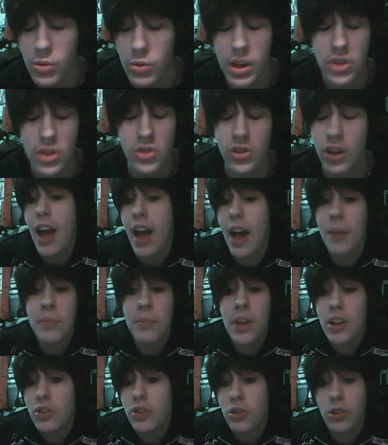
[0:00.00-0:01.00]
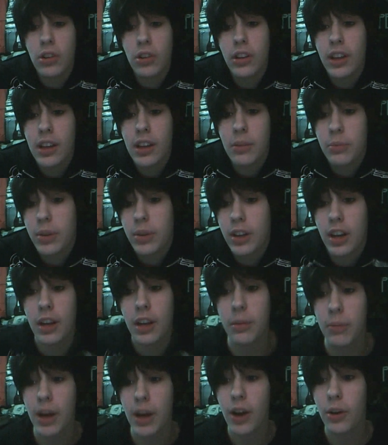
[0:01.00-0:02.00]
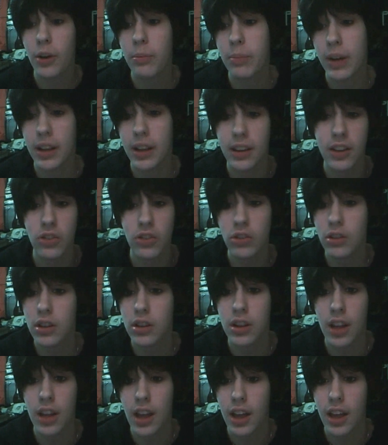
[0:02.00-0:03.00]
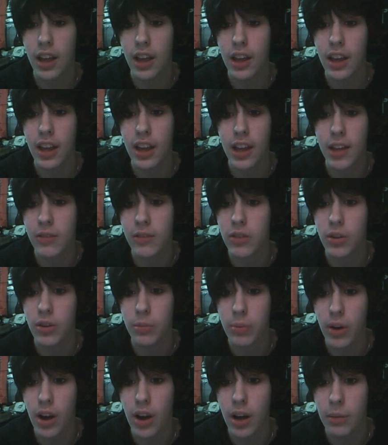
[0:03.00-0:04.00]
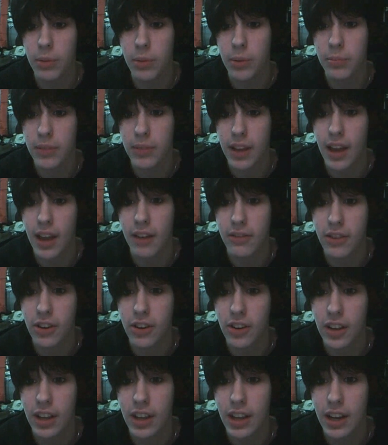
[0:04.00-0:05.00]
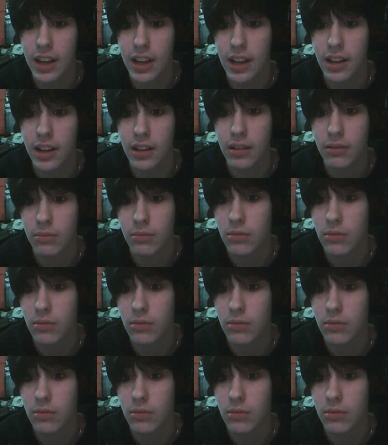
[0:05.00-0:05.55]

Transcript: which I'm not totally complaining about, but let's just say it gives you problems after you eat it,